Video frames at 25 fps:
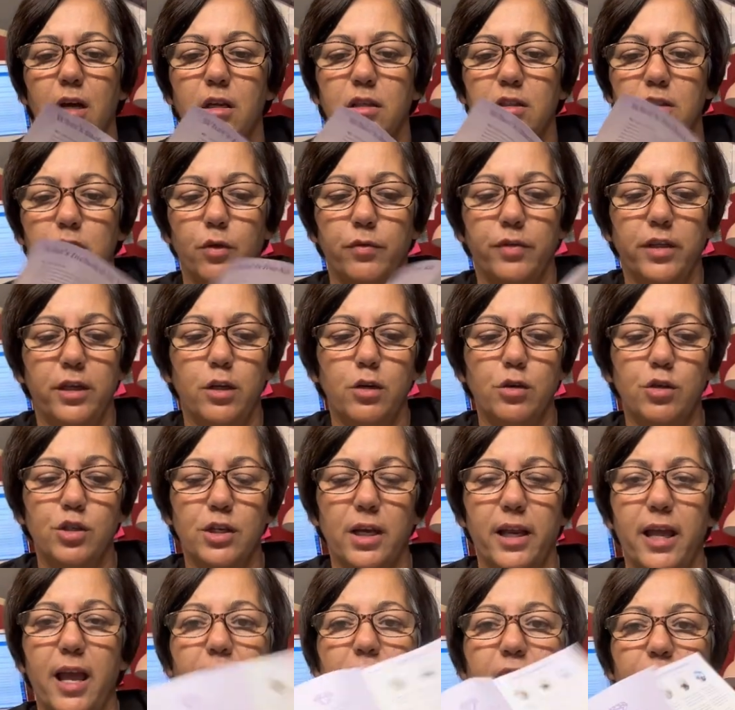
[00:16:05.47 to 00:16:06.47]
So they
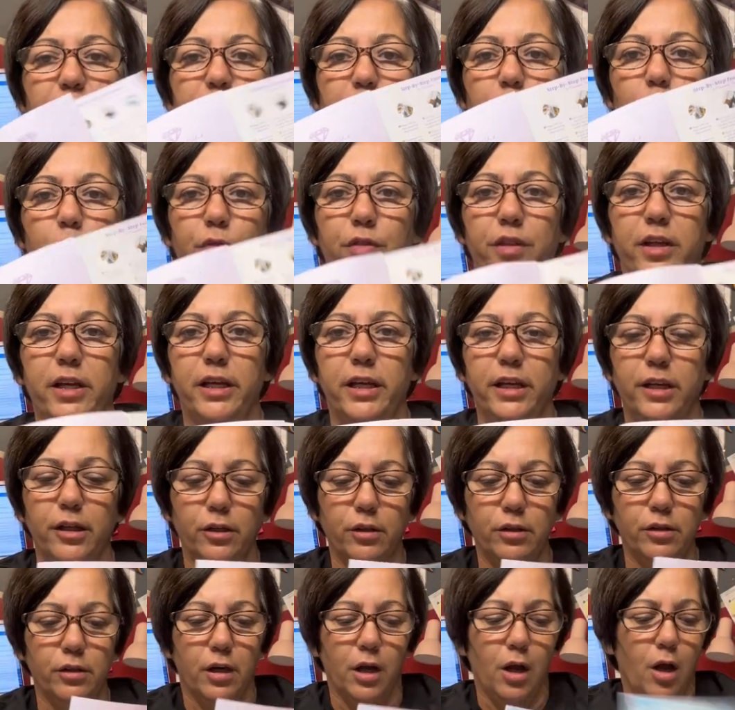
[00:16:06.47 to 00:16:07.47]
usually have it on
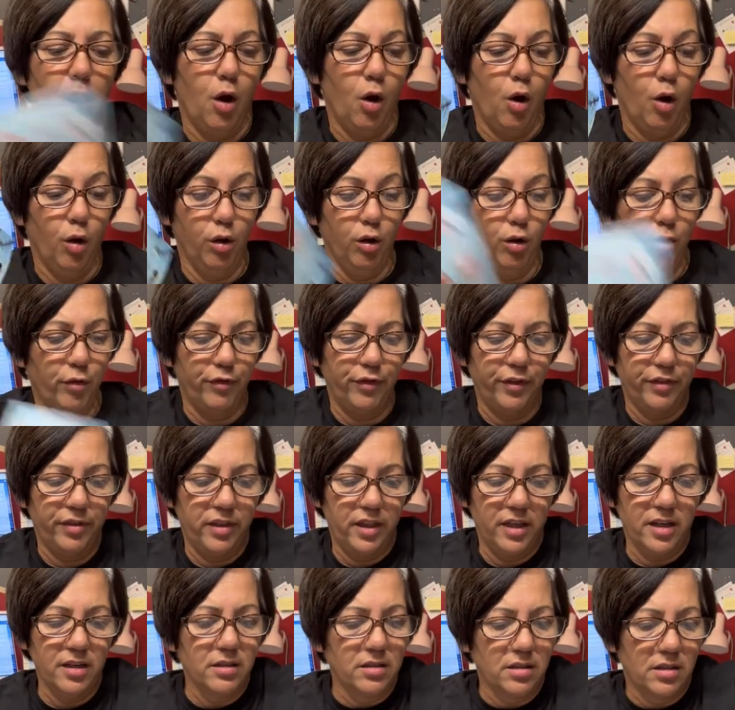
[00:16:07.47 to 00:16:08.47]
here all over
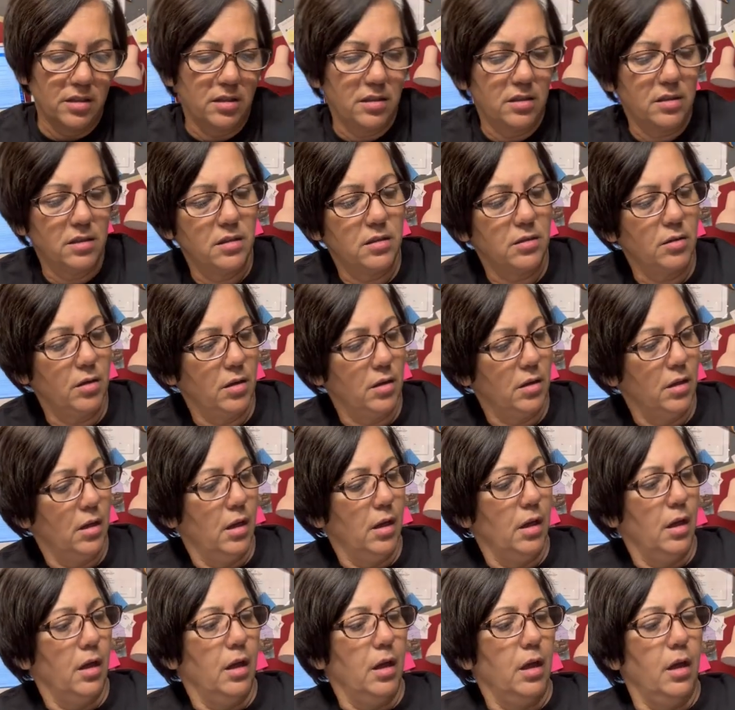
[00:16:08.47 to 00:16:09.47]
this.
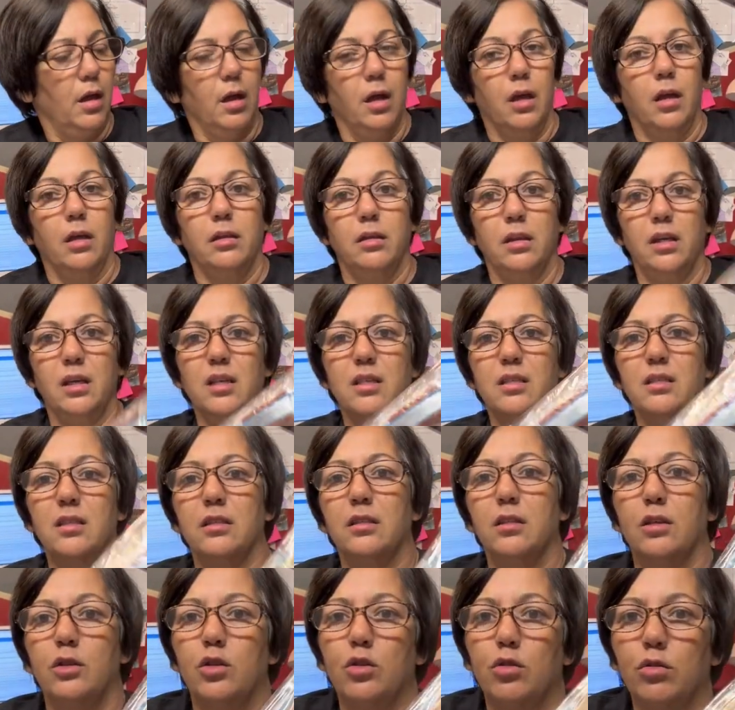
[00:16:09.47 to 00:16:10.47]
These are
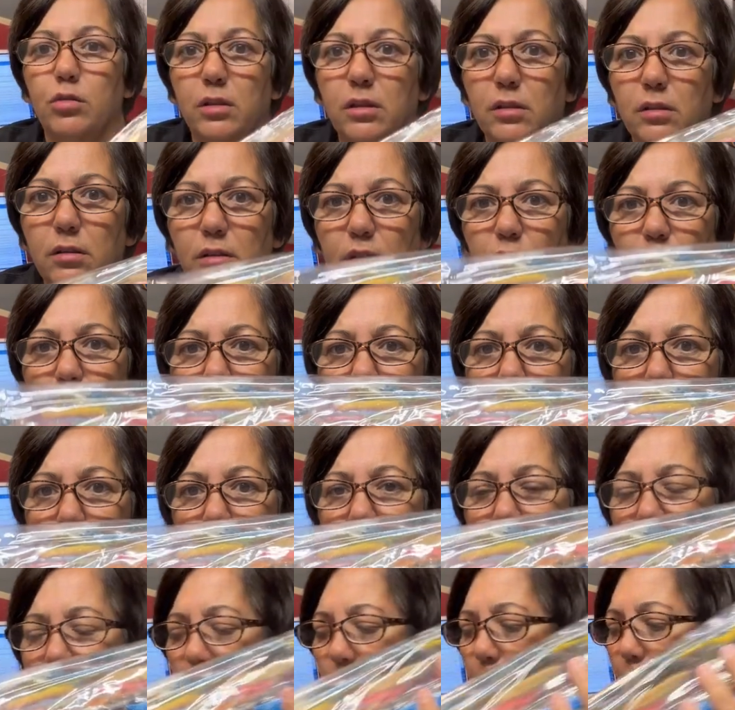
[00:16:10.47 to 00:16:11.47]
the drills
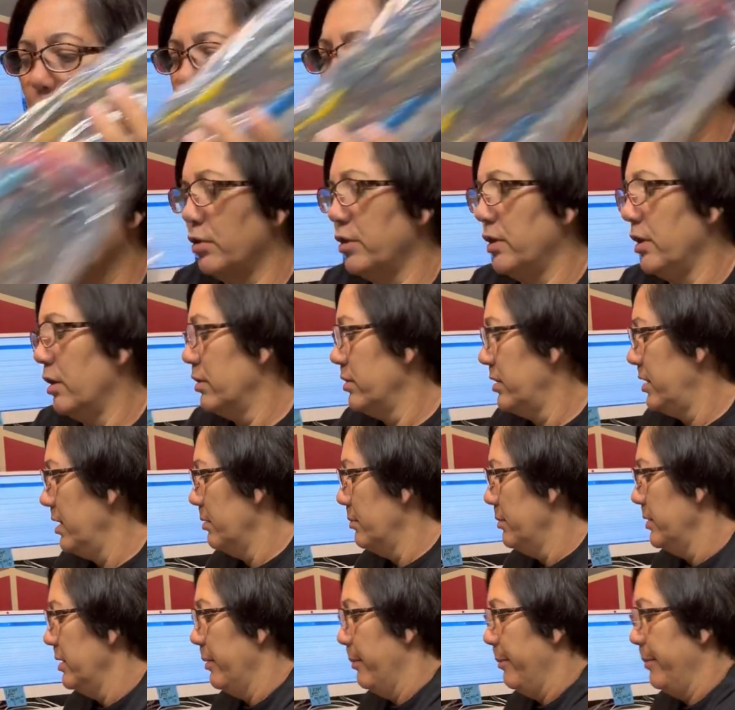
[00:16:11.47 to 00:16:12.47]
for it. I'm going to show y'all
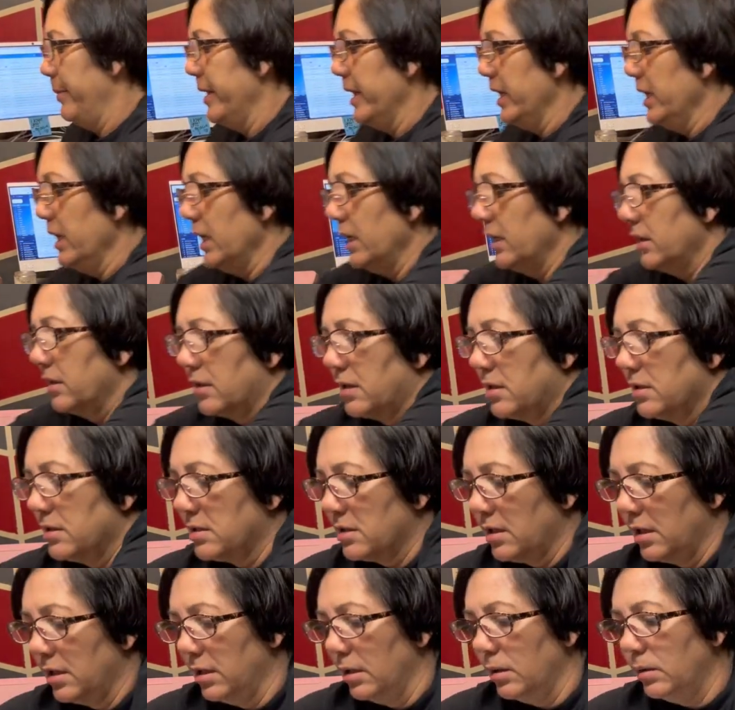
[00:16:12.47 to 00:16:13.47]
them in a minute.
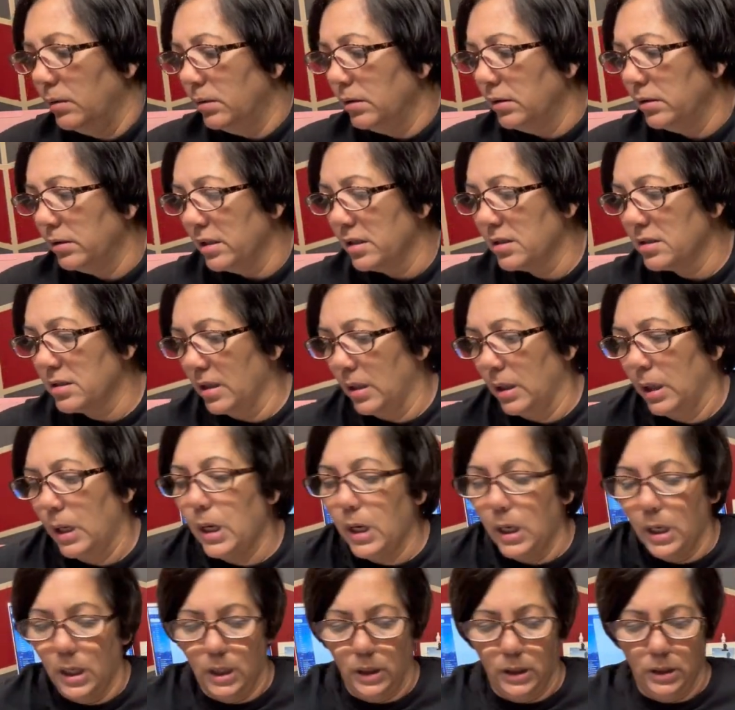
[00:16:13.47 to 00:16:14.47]
Because Lord, that's a
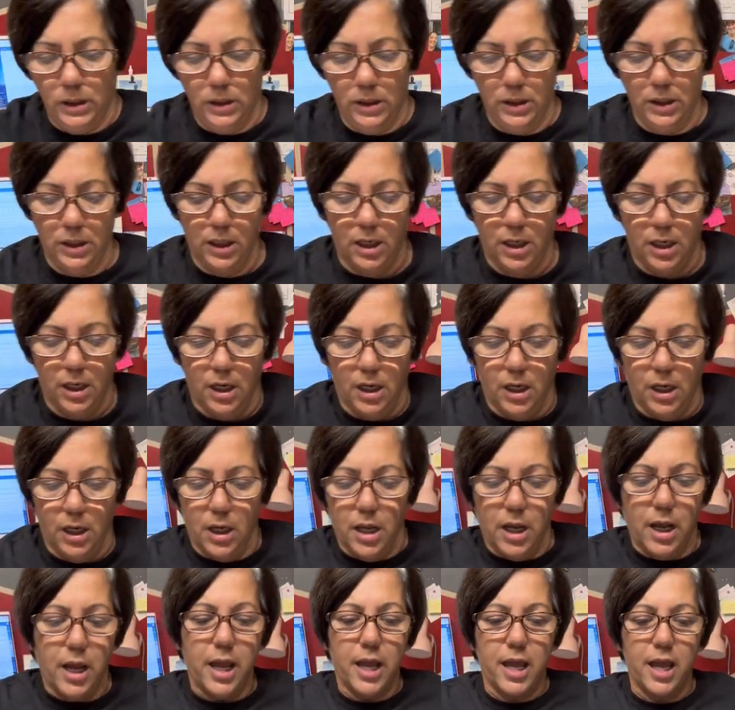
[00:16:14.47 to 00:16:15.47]
lot.
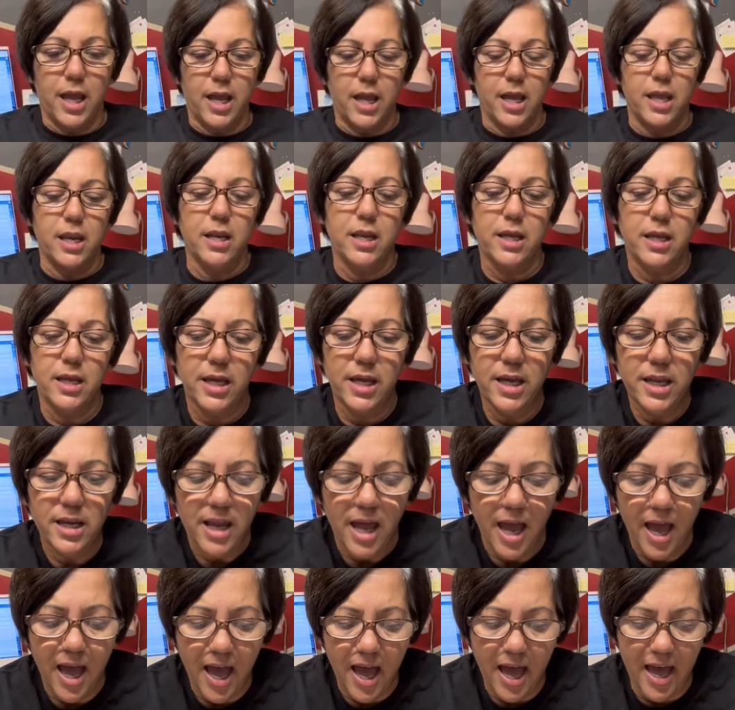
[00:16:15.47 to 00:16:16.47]
And it
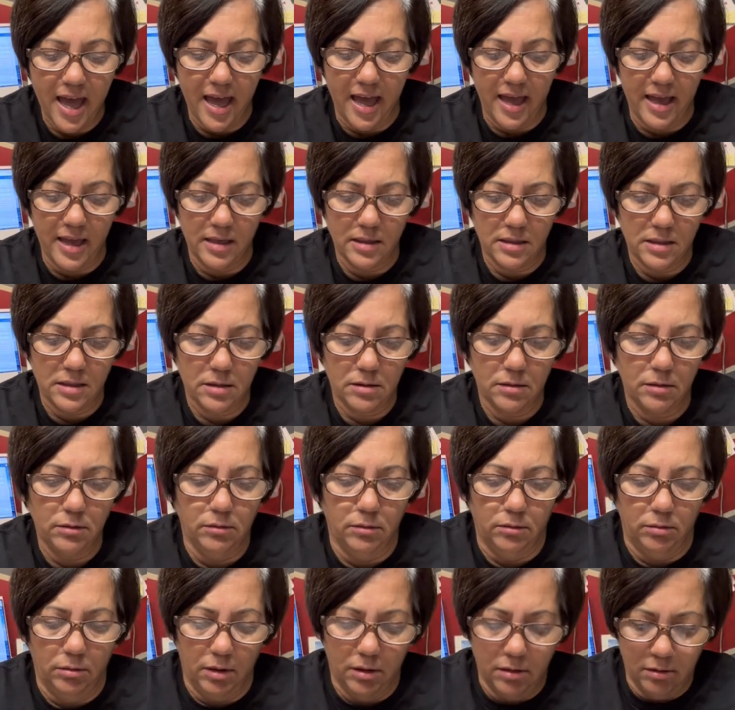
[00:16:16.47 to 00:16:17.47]
has,
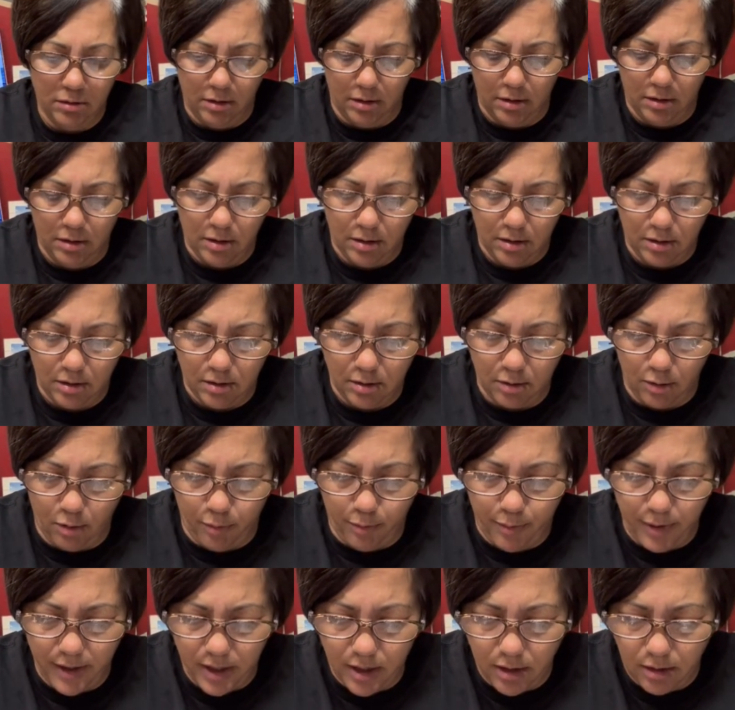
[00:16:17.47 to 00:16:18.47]
oh Lord, so
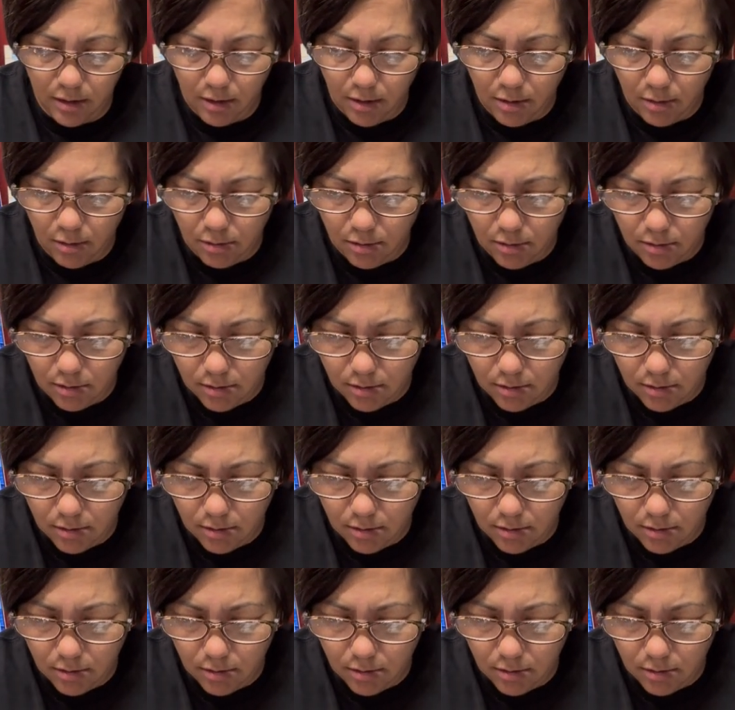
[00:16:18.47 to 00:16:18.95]
bent though.